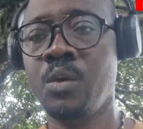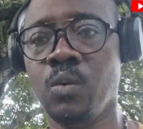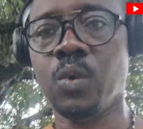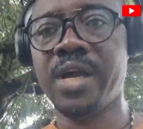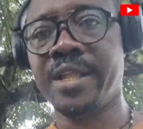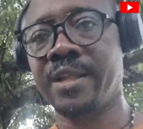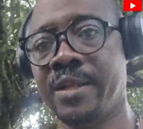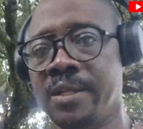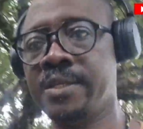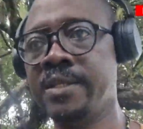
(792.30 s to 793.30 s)
when
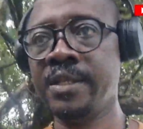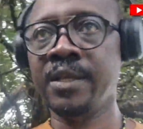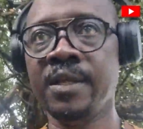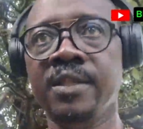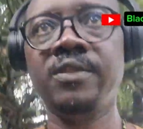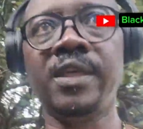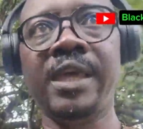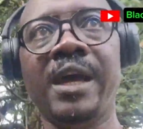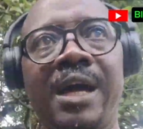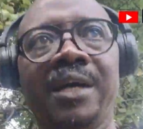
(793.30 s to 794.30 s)

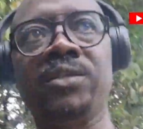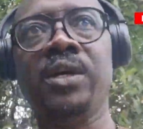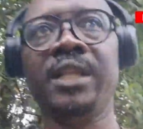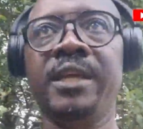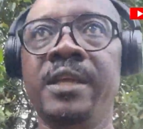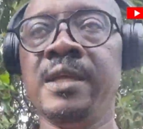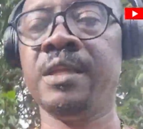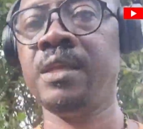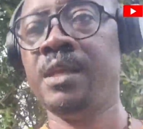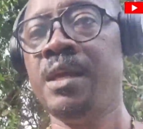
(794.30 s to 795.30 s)
they are actually
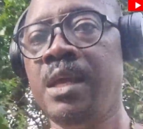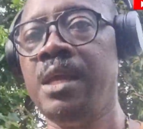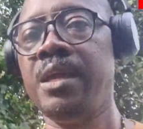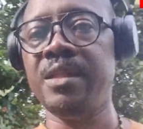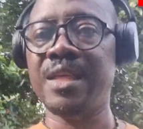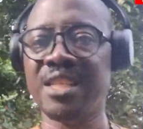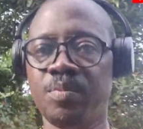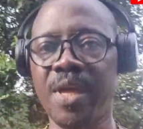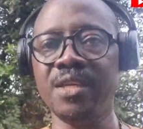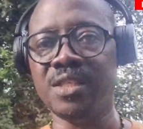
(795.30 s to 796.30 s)
in that
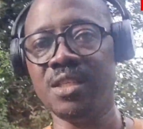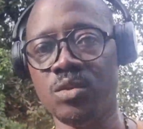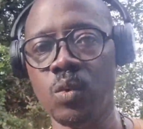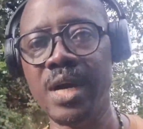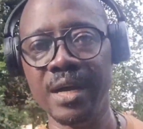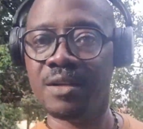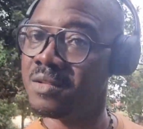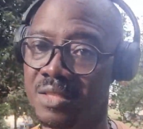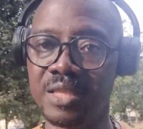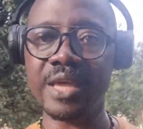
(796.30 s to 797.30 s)
spaces where
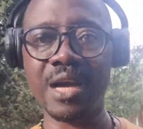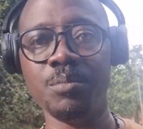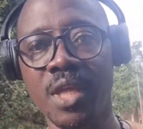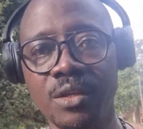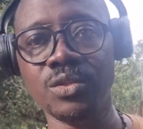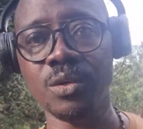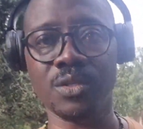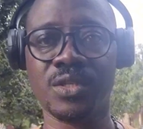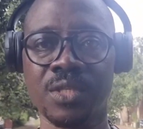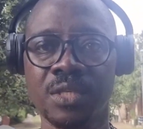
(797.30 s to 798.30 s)
they are being
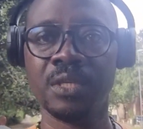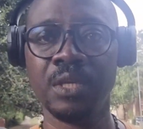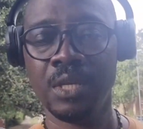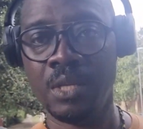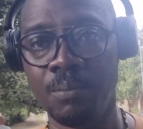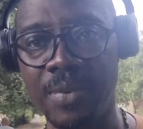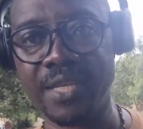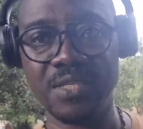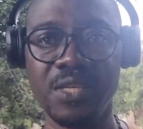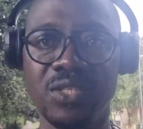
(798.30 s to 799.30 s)
taught by
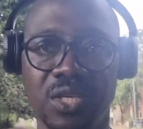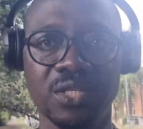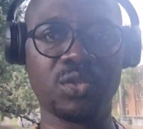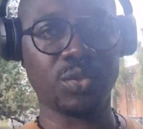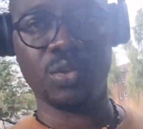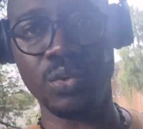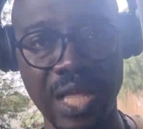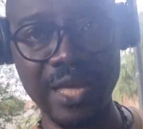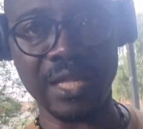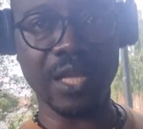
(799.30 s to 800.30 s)
teachers who
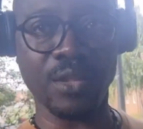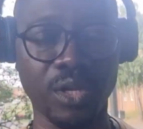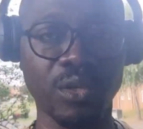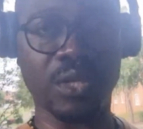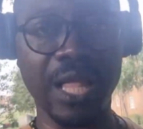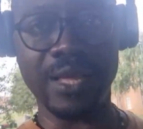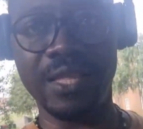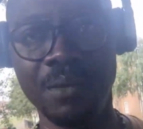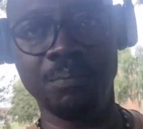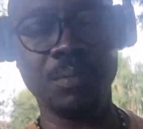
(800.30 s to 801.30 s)
likely not look like them,